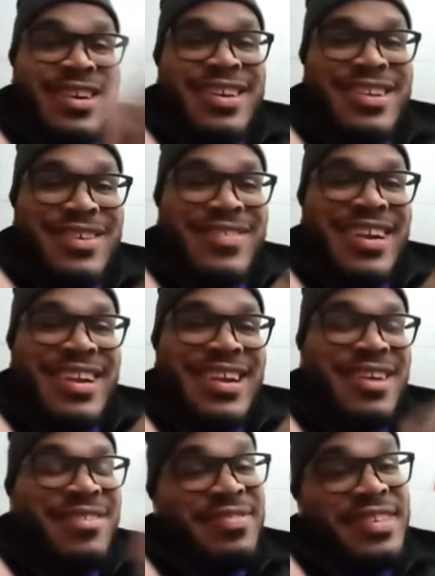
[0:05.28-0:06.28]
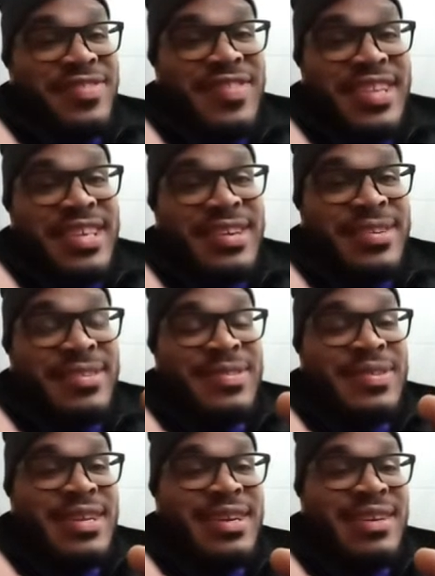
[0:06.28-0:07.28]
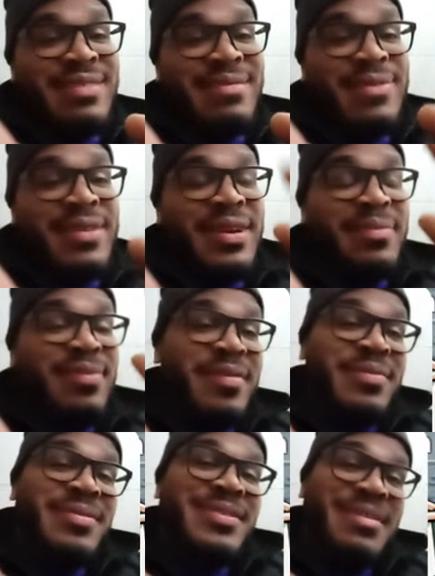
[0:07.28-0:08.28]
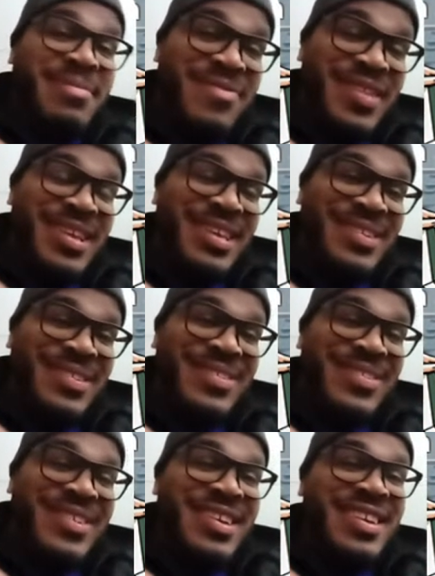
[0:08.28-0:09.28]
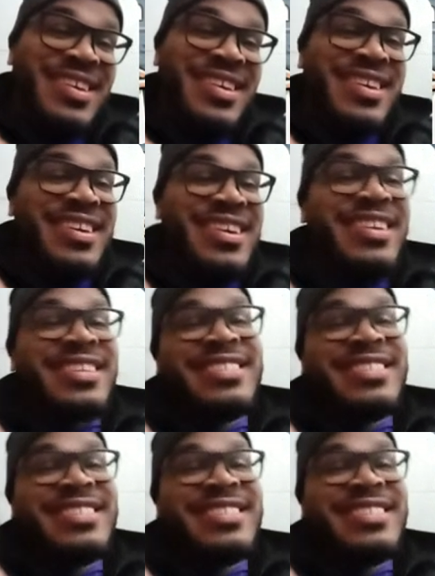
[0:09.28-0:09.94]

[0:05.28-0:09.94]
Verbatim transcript: y'all know right now. This video, or Ricky Premium some video, an